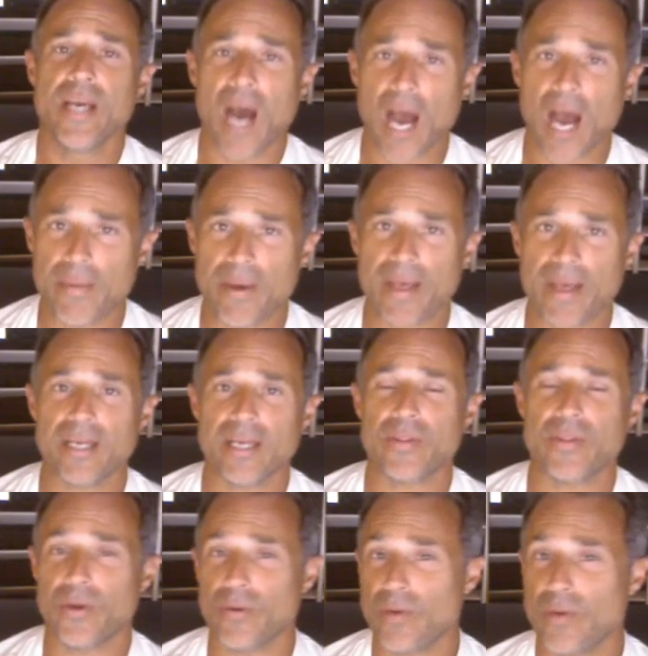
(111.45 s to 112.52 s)

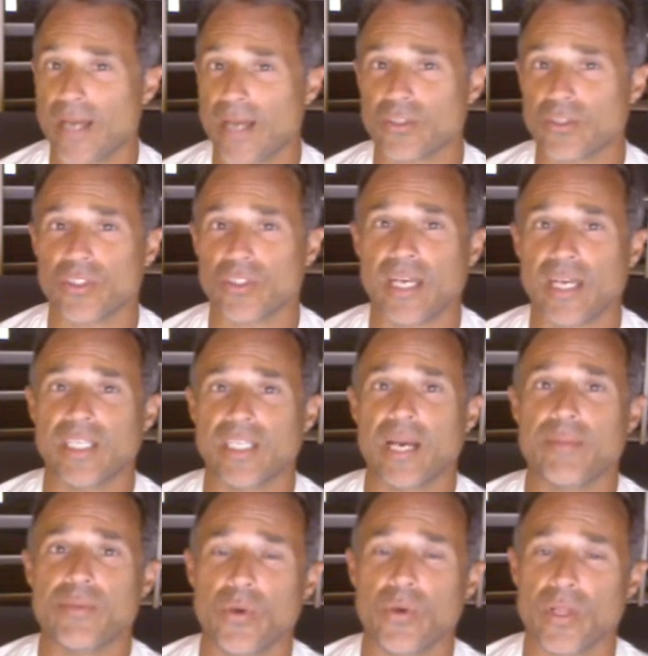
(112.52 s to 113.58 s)
the exercise
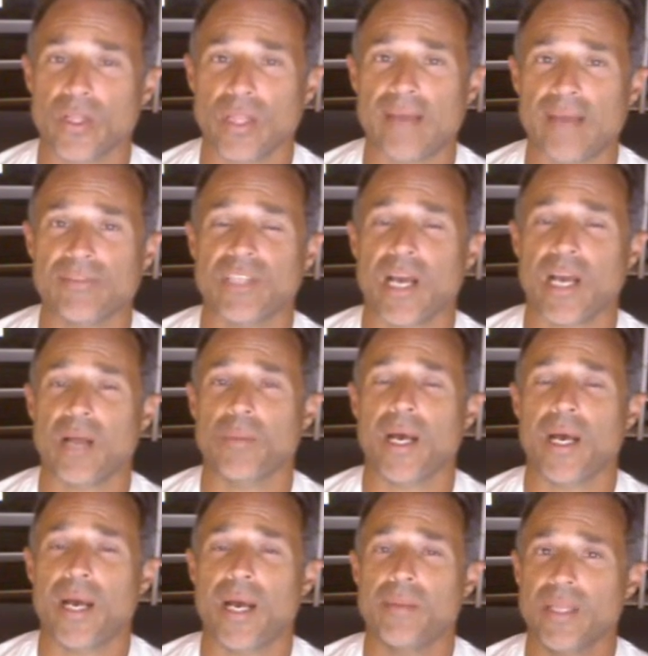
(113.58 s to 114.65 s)
I'm doing, a lifestyle
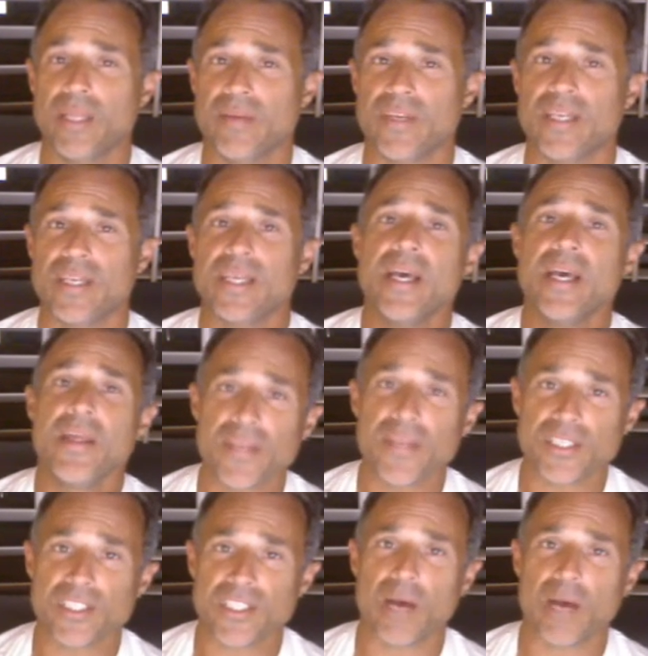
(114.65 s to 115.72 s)
I'm living,
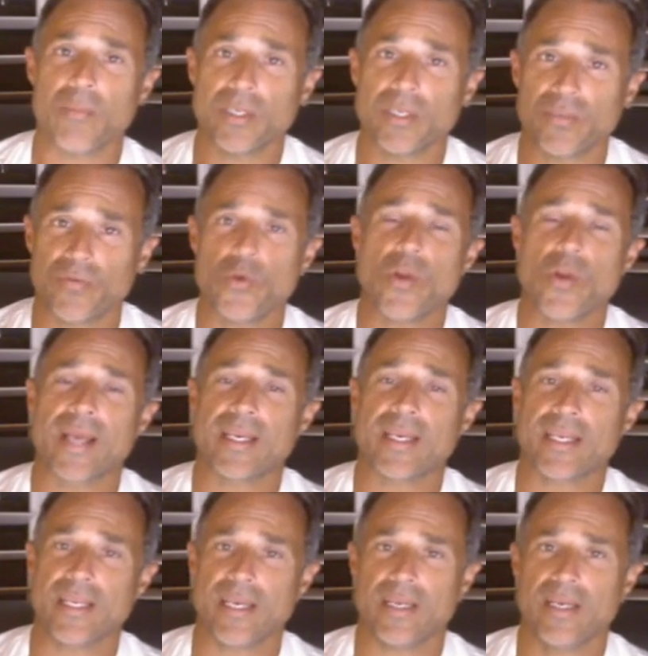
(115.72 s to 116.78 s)
this is how much food I
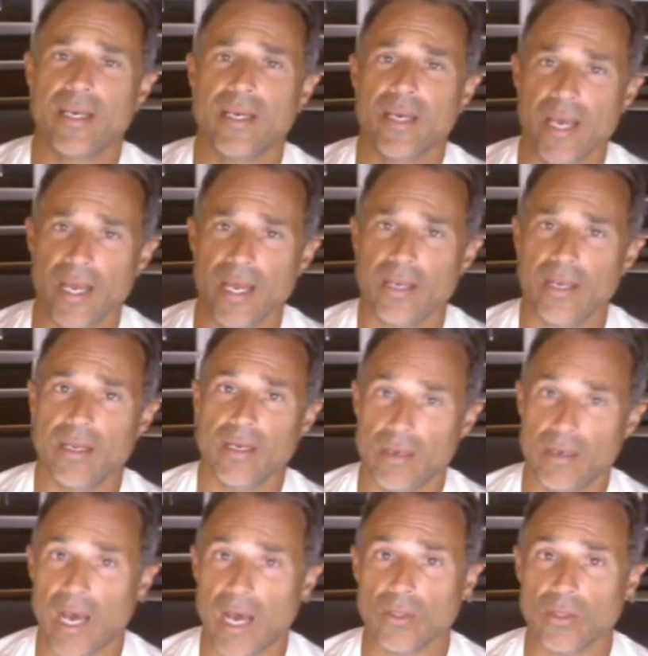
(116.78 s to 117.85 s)
can eat and
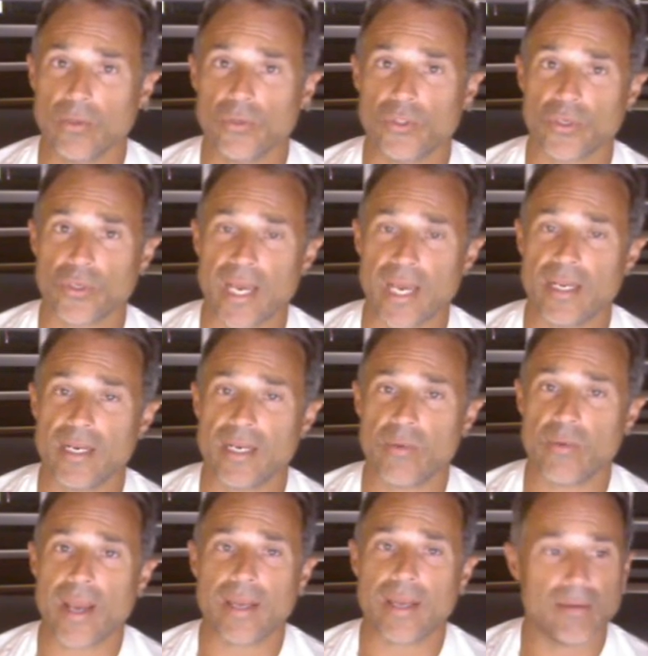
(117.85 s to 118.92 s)
not lose or gain any
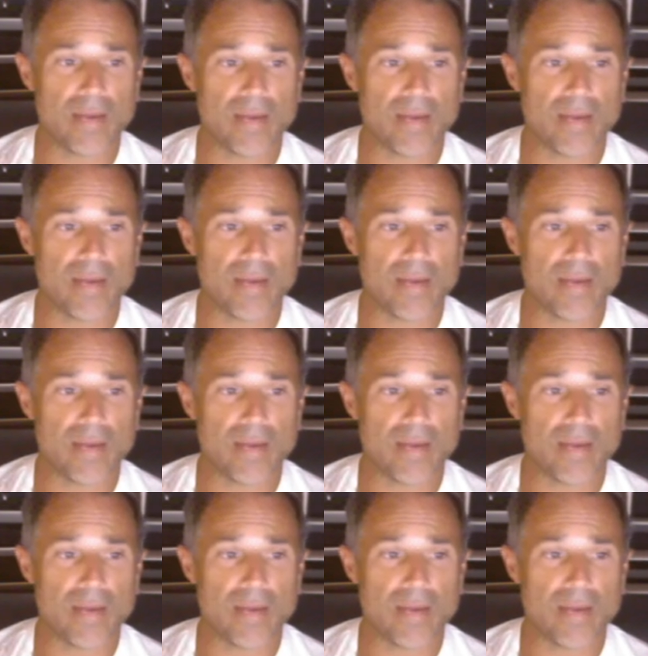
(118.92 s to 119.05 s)
weight.